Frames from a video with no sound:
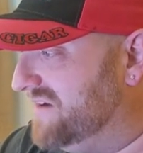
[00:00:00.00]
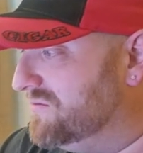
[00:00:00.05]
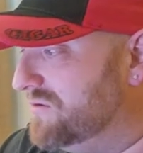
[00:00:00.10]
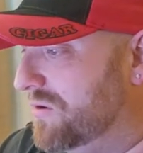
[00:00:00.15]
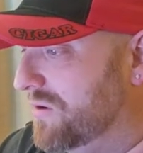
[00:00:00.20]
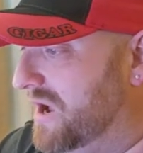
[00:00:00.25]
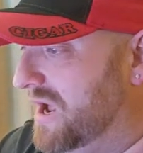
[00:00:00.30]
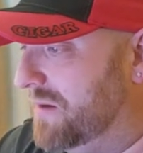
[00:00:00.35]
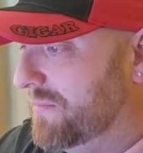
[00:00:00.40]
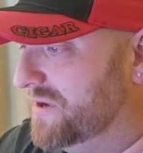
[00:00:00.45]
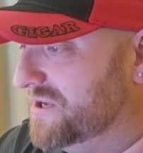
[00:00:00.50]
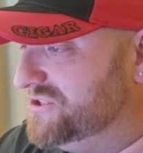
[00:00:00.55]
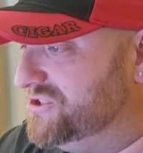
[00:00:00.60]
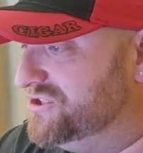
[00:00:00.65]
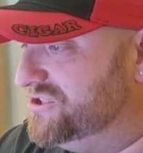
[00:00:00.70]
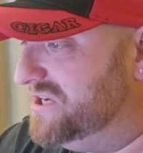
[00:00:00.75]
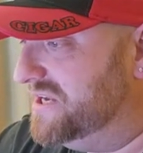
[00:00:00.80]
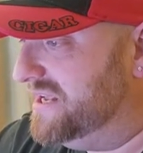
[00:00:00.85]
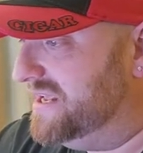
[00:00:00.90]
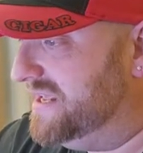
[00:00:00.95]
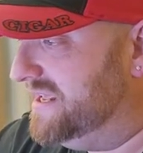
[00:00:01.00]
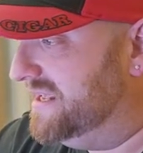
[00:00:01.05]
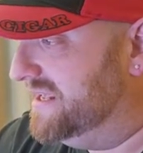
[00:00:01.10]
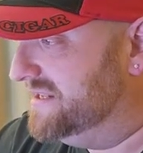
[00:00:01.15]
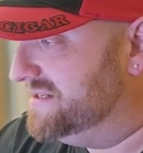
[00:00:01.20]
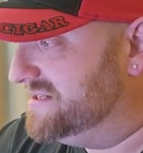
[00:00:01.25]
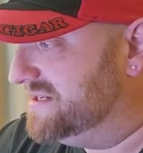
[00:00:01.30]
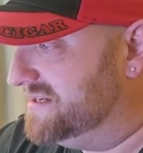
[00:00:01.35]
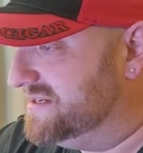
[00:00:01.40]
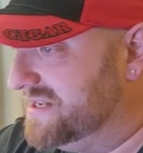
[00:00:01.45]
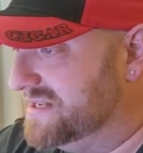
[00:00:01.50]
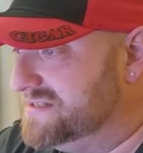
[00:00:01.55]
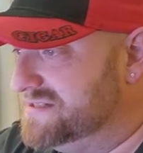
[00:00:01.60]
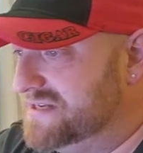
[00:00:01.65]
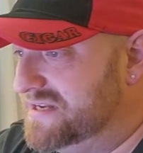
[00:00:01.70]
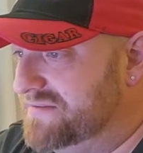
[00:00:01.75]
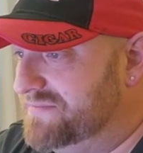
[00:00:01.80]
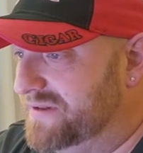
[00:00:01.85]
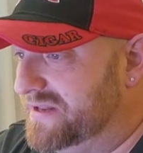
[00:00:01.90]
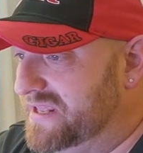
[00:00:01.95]
I don't know how much she is. It
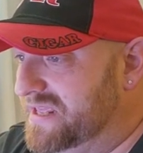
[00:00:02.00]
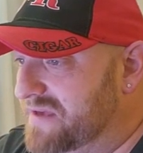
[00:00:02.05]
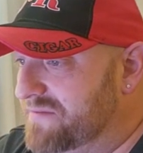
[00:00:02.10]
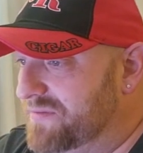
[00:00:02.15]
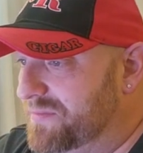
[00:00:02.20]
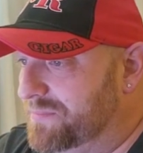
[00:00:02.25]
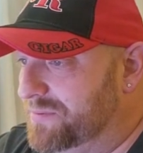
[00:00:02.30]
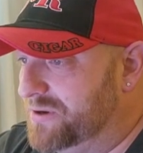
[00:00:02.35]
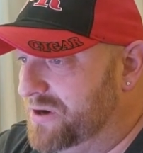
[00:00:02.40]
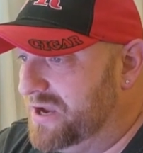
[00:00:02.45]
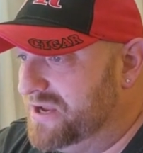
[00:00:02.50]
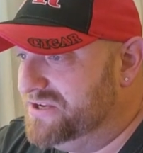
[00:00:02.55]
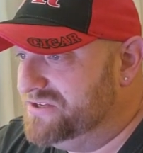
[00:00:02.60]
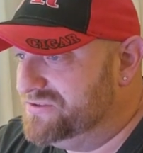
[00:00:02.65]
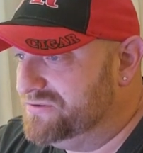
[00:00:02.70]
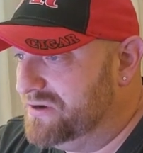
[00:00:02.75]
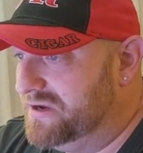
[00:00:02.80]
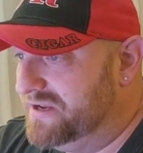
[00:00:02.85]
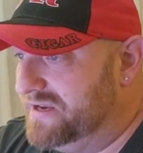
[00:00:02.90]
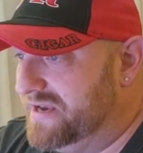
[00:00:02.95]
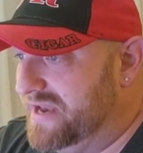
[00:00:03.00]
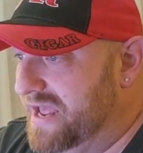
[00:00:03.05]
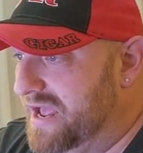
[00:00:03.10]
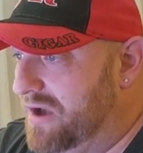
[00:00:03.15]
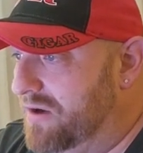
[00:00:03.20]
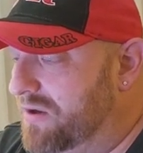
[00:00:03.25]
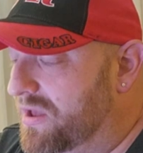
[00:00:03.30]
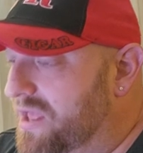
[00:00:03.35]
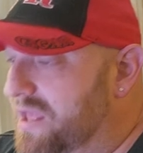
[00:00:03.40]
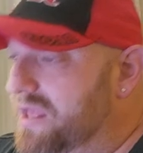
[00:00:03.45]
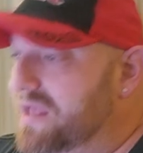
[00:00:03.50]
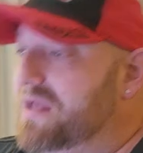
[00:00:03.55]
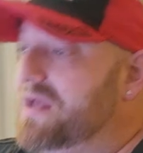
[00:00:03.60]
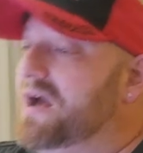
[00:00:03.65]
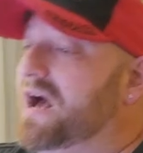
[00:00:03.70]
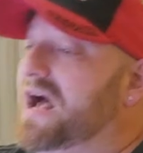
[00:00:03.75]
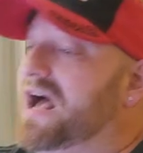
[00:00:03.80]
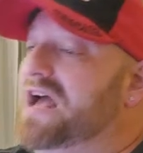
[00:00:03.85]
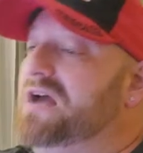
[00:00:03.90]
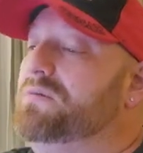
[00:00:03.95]
doesn't even give a price right now.
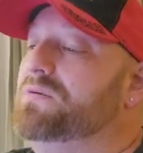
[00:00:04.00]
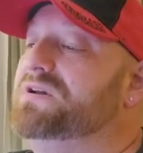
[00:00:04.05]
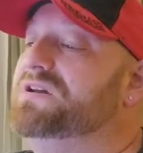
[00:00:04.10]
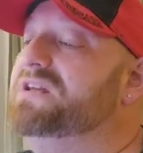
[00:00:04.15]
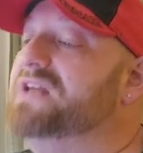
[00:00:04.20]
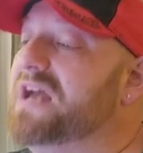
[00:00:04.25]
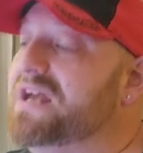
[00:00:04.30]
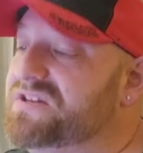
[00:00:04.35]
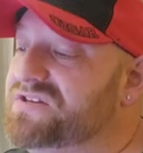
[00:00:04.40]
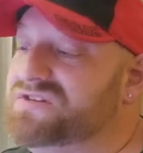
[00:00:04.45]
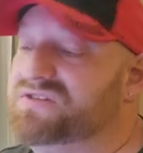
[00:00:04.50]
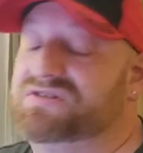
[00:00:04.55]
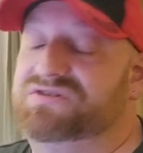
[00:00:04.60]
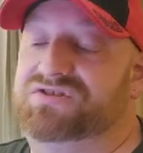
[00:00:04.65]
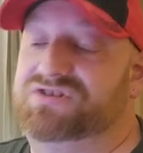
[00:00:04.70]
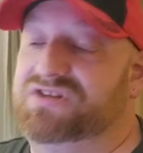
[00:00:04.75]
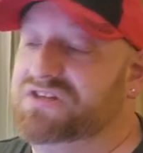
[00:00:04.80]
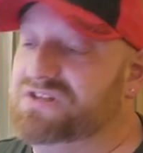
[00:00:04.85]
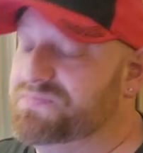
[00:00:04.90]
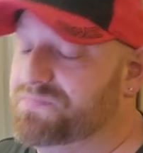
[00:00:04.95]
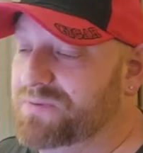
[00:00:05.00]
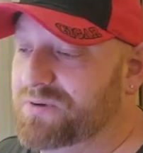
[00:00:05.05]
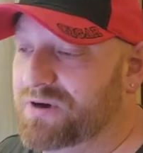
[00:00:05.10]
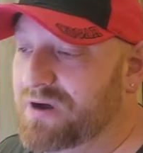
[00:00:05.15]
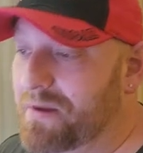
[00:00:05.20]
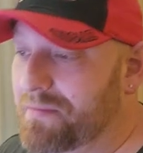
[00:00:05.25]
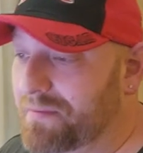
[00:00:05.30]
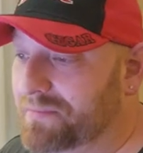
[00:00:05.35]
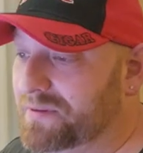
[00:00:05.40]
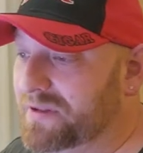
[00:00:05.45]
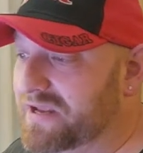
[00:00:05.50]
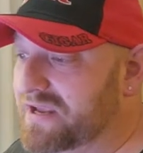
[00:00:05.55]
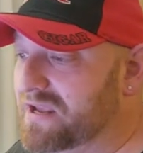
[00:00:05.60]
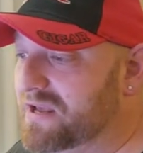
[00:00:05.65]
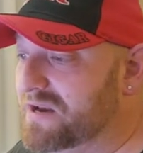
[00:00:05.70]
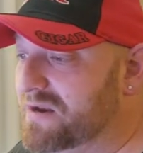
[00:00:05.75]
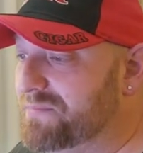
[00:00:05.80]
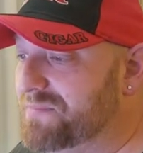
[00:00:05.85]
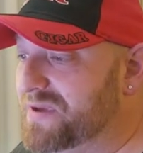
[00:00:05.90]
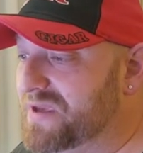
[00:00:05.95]
I would guess she's probably
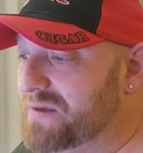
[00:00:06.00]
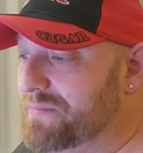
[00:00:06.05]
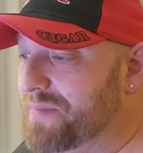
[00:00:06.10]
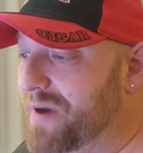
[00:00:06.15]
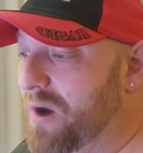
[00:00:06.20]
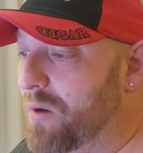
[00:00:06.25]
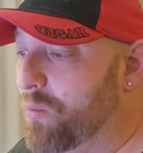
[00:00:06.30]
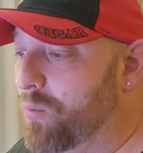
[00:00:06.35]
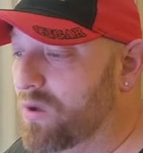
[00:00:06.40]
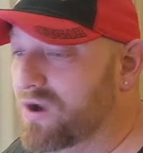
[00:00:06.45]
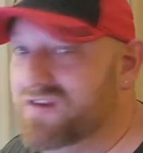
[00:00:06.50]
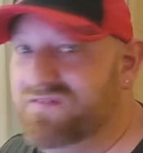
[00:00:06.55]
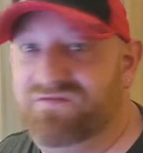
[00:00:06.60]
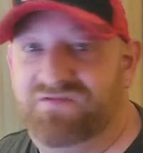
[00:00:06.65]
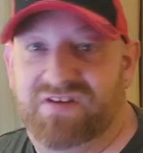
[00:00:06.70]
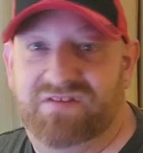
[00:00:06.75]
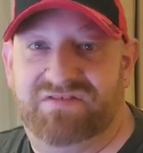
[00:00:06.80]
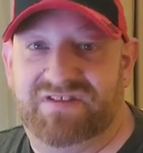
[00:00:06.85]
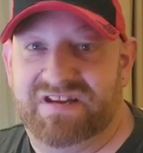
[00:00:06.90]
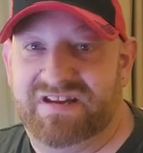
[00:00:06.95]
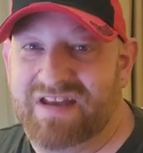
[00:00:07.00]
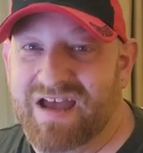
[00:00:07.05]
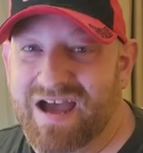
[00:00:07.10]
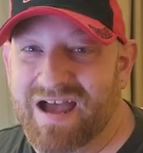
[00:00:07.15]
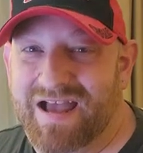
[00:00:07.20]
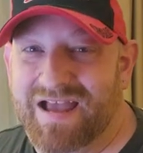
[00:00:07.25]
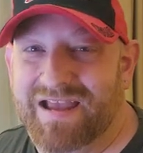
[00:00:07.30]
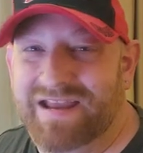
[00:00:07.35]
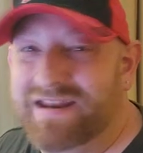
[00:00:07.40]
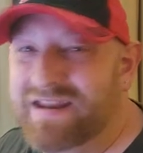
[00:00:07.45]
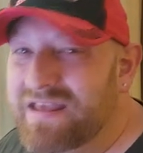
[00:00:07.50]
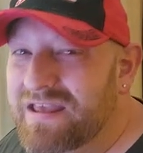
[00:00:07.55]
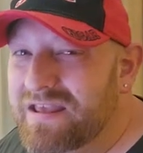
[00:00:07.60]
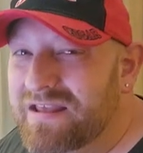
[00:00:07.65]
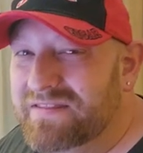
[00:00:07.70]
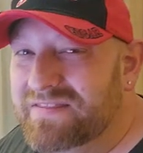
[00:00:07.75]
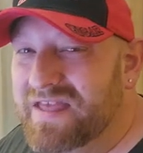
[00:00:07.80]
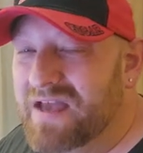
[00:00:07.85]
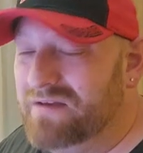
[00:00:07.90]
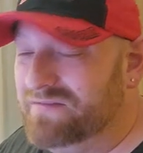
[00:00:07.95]
going to be about 159.
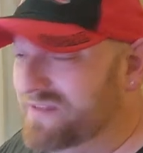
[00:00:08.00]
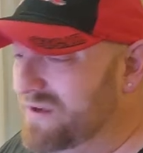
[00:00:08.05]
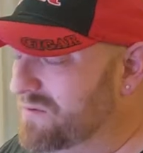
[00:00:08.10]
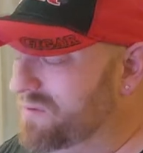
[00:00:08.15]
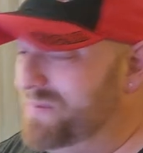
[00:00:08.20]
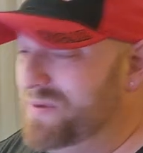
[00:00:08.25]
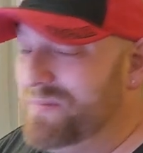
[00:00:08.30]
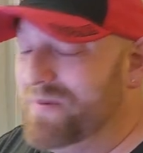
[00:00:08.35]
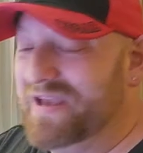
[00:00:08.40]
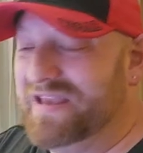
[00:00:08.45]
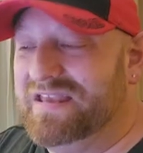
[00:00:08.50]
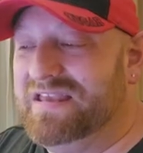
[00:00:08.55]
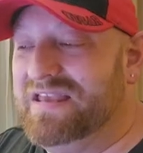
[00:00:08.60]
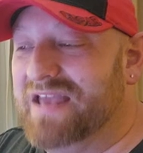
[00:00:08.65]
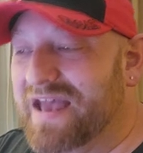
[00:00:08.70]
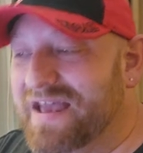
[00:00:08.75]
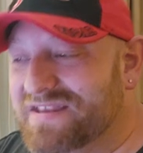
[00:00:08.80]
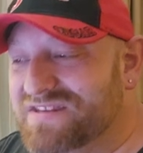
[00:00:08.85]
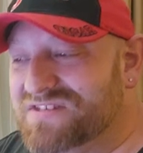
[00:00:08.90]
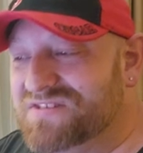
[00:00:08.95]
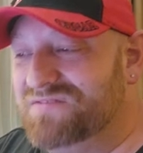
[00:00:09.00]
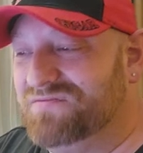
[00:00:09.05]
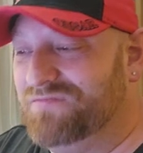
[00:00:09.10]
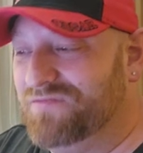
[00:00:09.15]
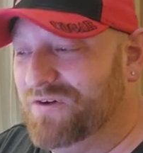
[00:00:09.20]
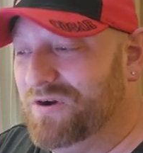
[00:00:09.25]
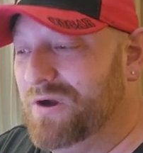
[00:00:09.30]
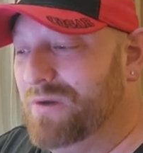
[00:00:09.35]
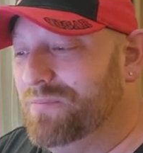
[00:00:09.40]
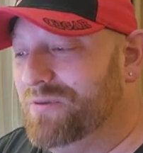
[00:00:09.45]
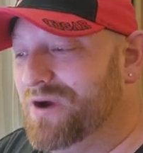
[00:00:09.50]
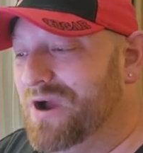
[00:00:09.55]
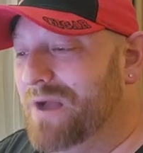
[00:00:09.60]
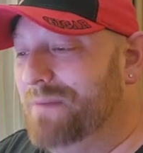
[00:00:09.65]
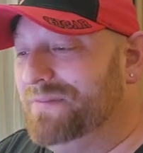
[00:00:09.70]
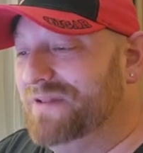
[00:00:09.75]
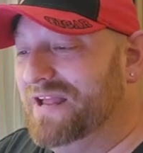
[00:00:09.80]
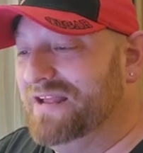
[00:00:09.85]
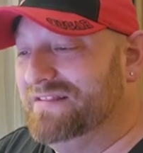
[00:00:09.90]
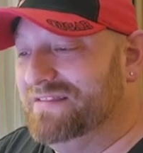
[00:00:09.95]
That that would be my guess for a
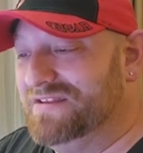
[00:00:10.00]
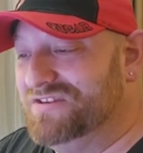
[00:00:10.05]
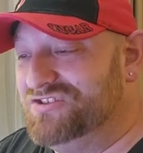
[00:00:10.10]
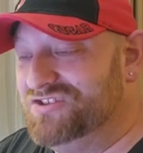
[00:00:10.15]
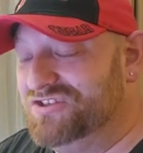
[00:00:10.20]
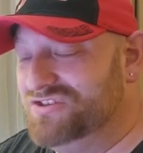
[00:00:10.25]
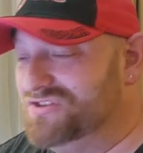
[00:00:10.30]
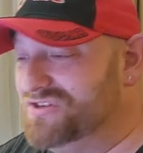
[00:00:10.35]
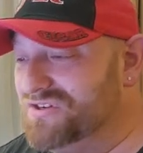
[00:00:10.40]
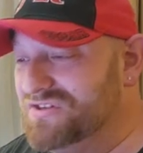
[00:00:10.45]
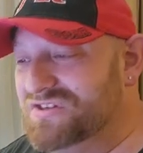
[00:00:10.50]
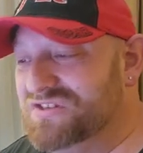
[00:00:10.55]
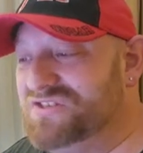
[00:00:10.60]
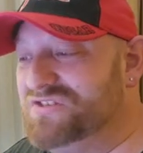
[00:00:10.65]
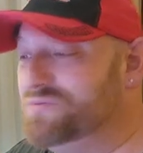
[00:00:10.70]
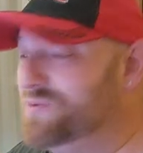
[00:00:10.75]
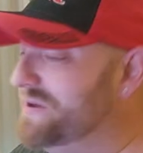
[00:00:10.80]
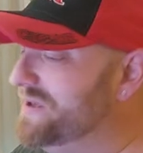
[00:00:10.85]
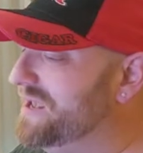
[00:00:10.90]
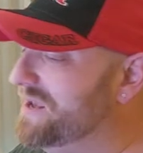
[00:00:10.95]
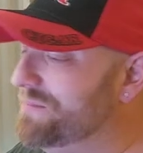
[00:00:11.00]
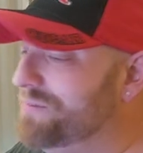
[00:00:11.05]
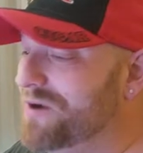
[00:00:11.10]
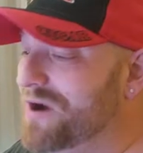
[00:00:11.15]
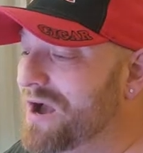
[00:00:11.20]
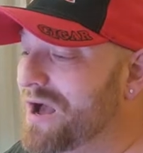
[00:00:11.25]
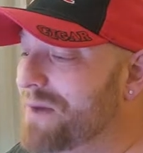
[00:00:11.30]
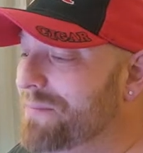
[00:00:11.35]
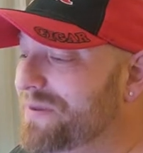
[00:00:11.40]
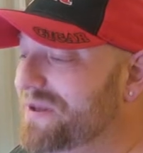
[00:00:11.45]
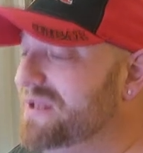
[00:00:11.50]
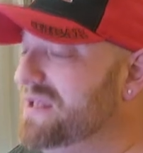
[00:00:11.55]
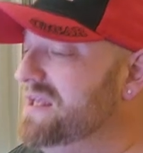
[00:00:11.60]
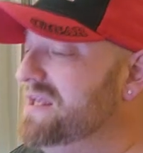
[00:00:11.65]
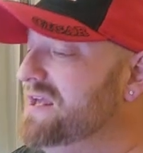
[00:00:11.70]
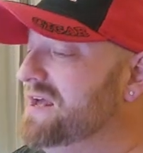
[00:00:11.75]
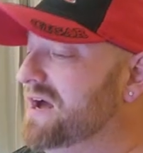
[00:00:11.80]
prop like this. She's just a swinging prop.